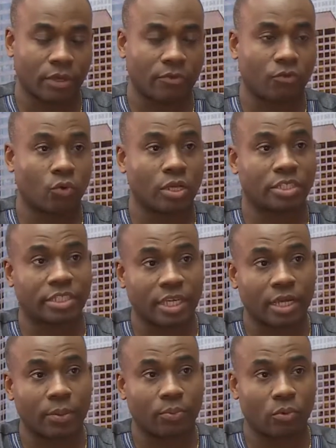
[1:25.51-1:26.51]
for a
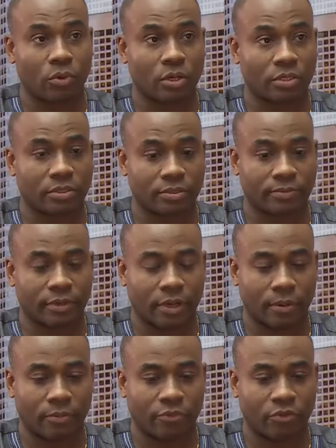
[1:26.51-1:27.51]
checkup or just
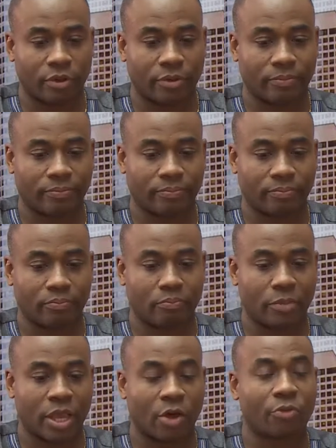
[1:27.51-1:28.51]
um, for
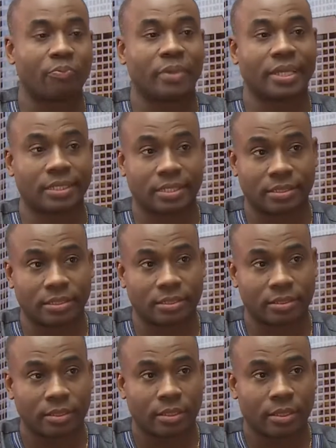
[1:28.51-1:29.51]
health maintenance.